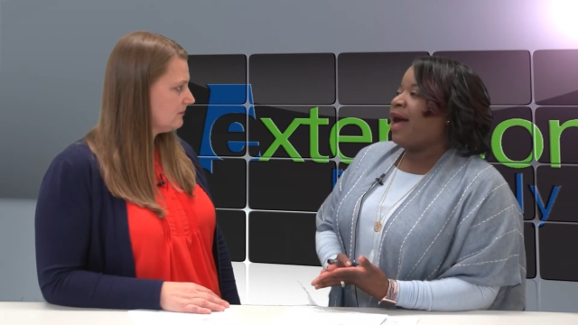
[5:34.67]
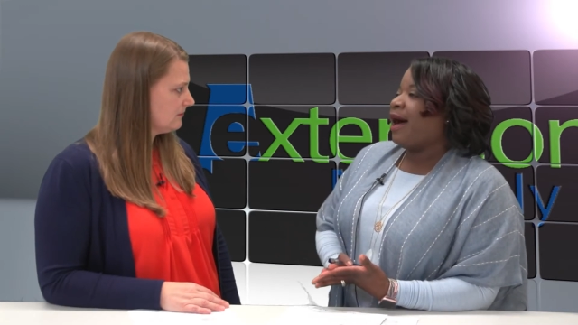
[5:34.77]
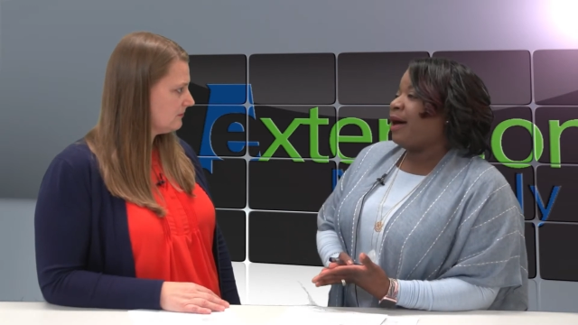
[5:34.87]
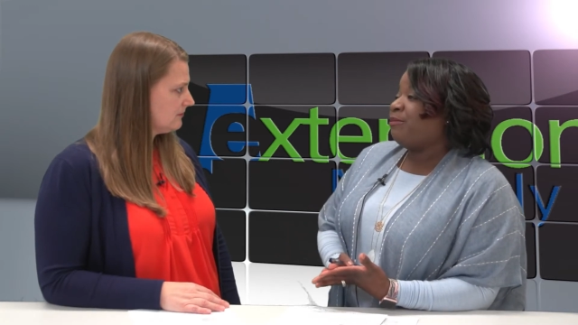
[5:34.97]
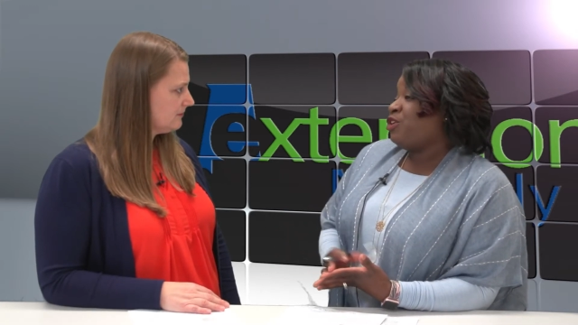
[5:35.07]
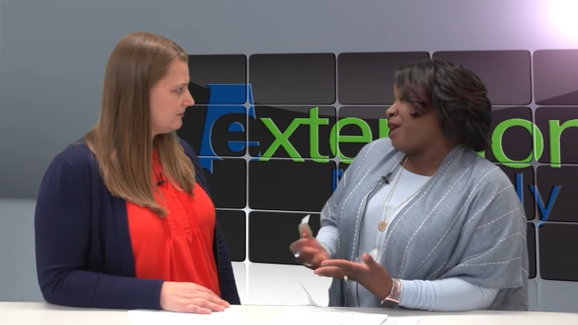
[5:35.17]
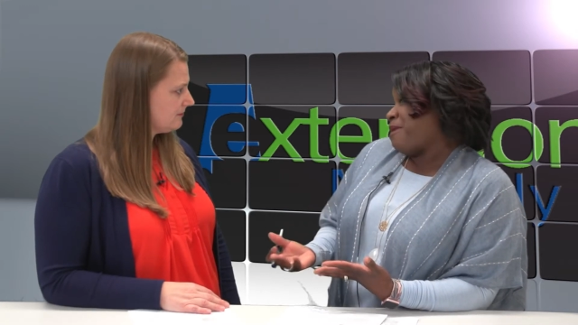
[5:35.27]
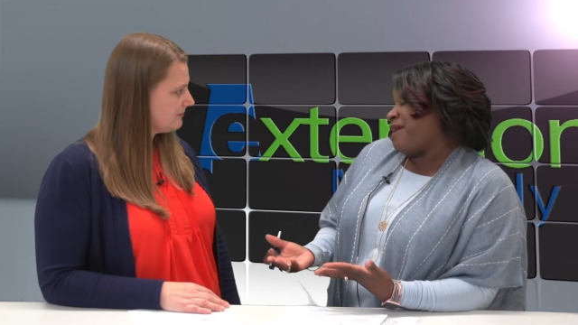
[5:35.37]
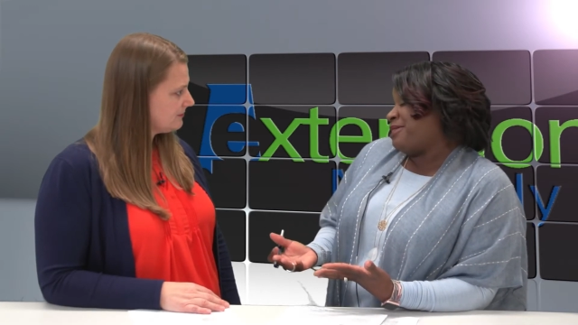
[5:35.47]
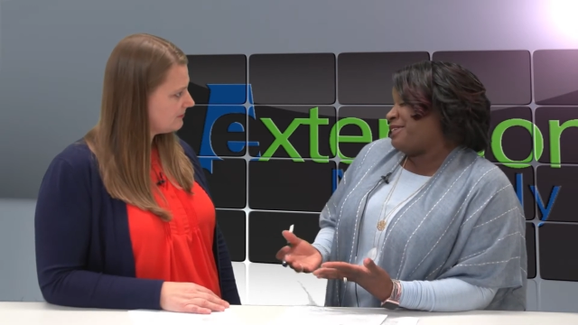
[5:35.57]
Speaker 1: Um, you may
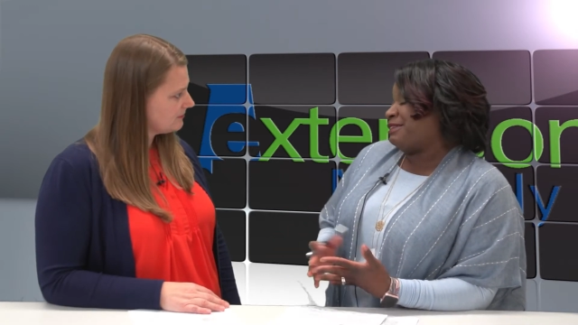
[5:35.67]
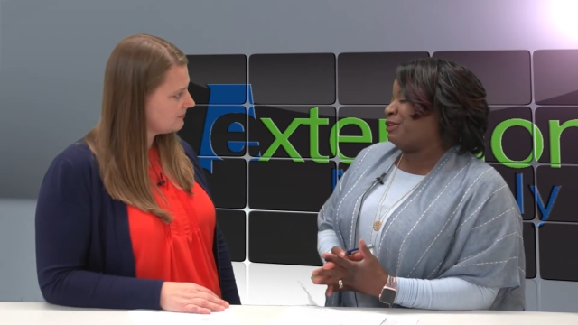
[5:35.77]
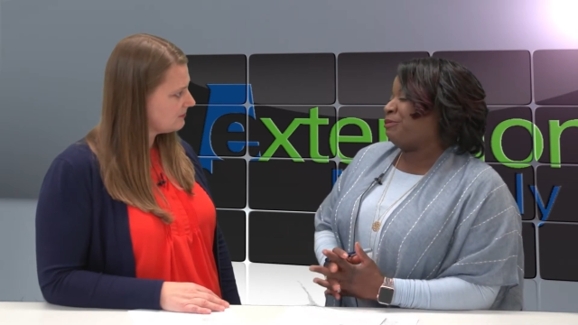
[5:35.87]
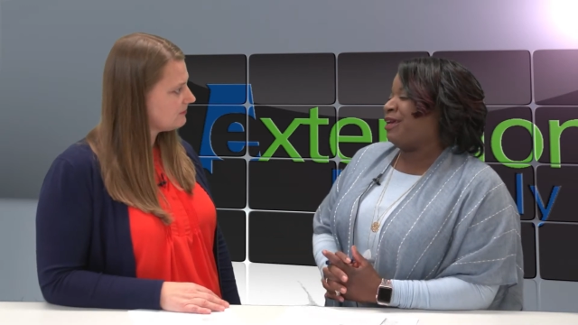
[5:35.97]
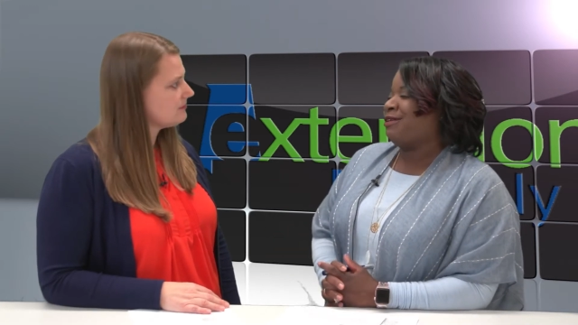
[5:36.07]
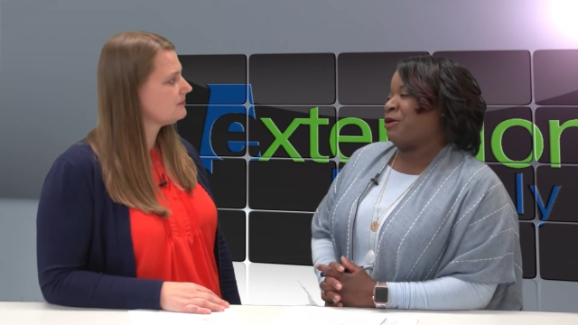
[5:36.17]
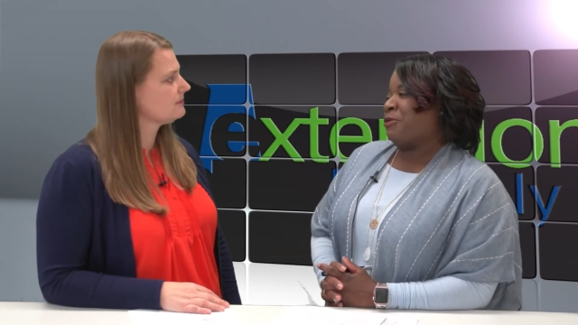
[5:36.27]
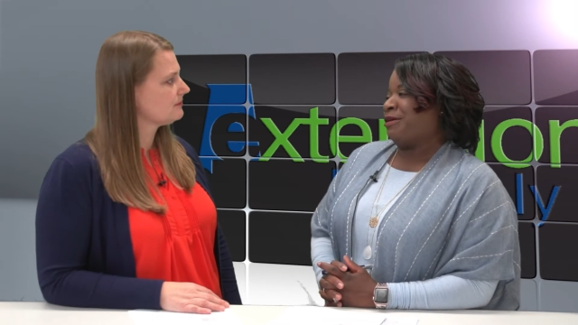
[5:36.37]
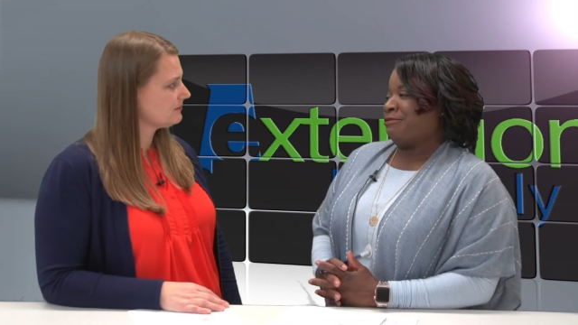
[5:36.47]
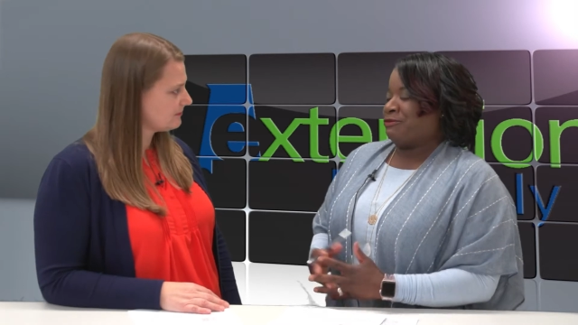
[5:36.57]
babysit a little bit. No
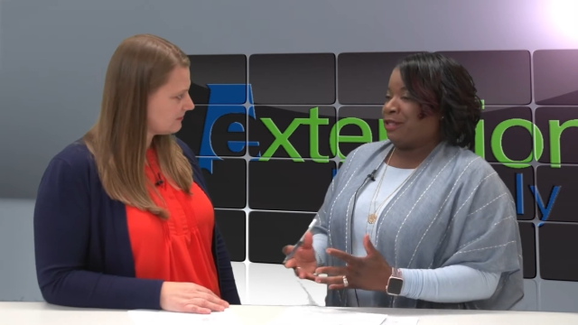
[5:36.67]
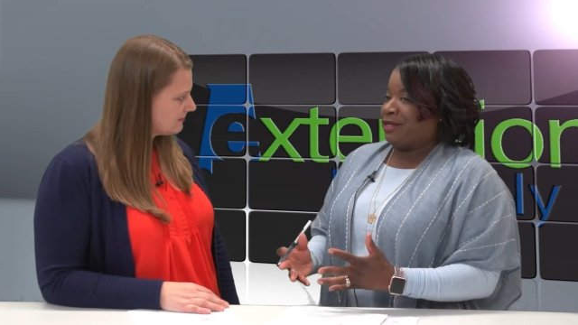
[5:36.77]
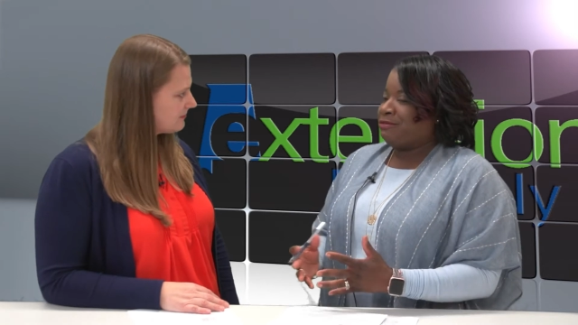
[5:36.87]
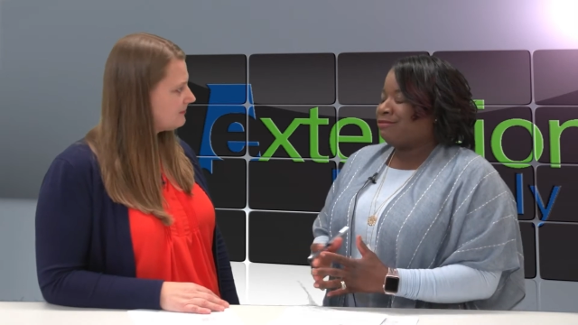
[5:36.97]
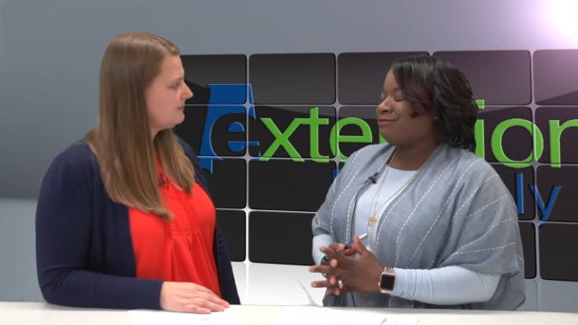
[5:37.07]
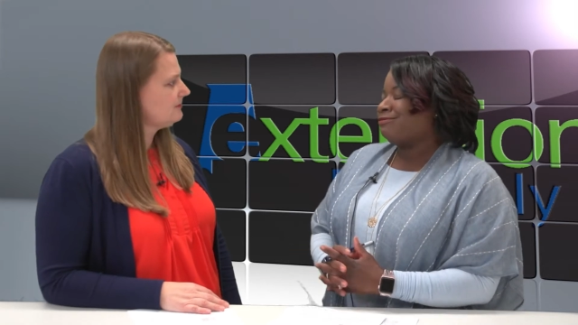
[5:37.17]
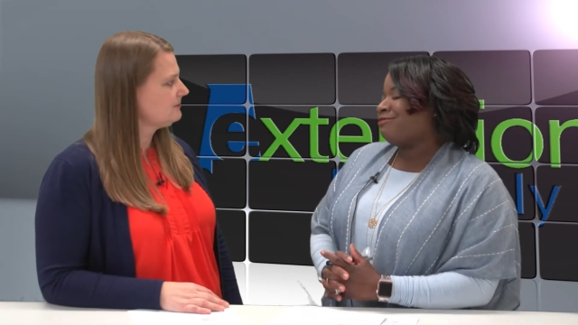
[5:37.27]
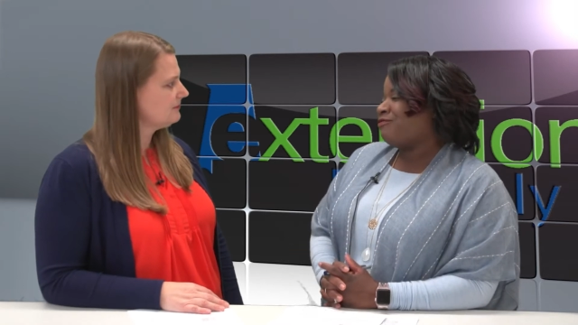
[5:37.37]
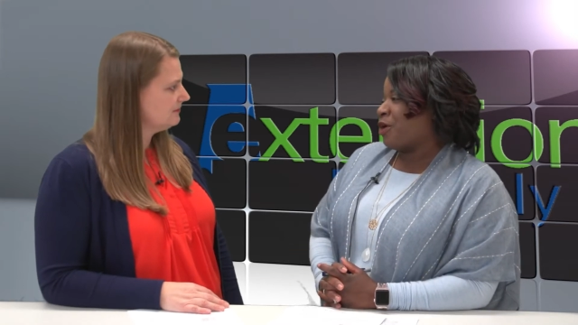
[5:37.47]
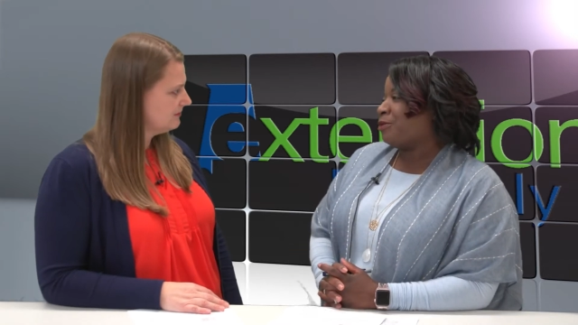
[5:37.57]
one really
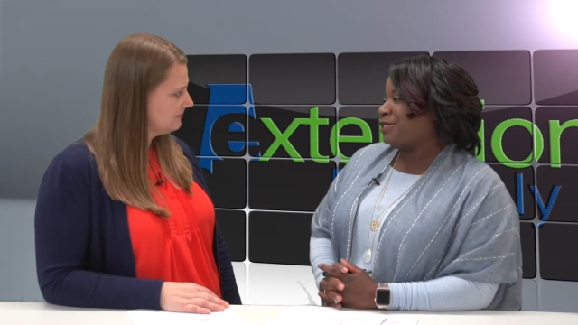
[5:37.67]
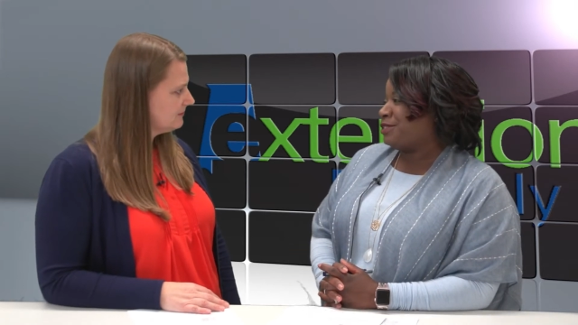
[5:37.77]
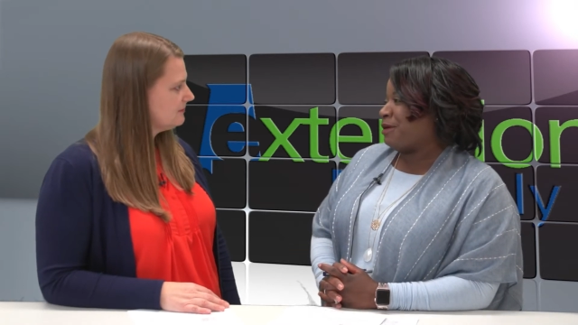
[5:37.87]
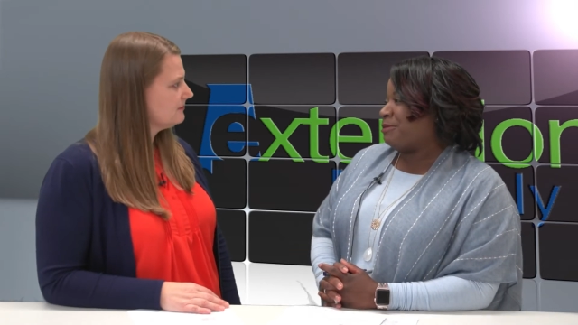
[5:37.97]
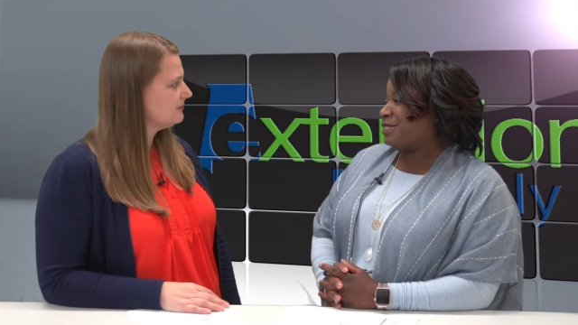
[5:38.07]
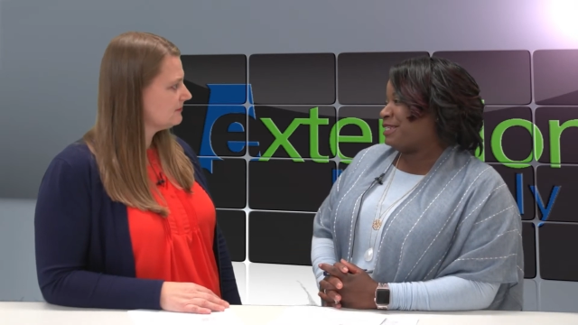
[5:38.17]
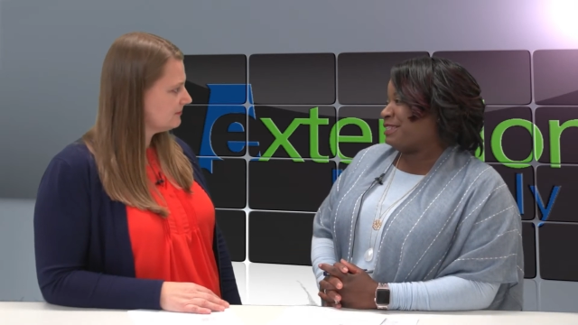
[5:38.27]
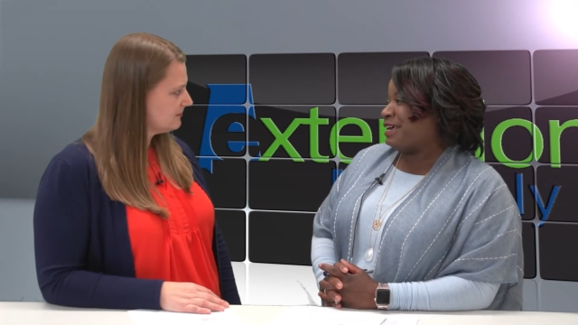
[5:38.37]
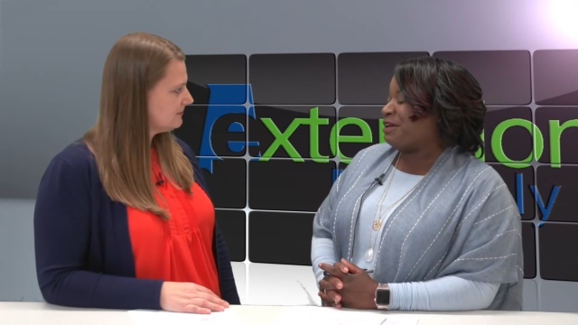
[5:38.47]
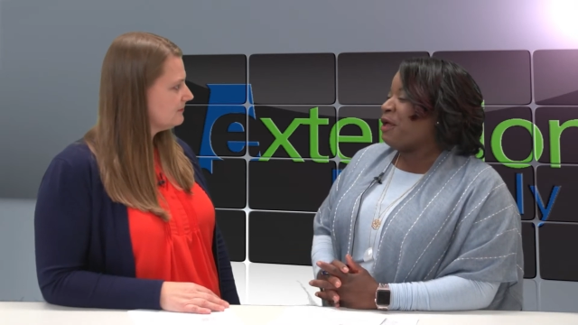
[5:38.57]
goes to the babysitting
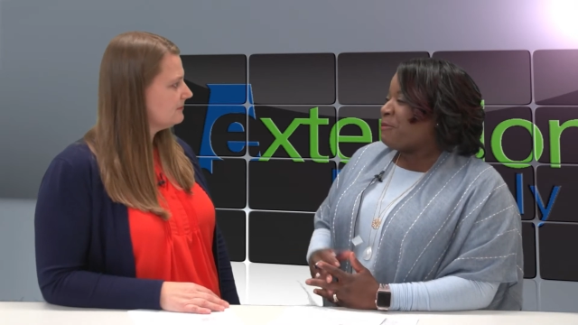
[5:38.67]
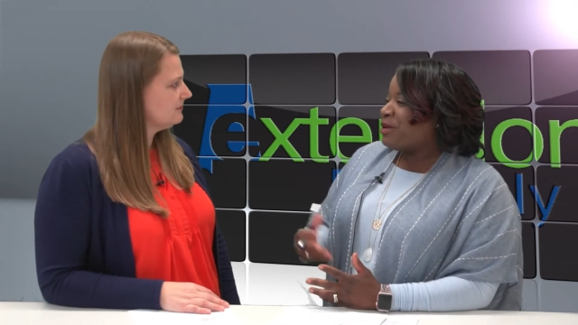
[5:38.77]
thing, mm-hmm.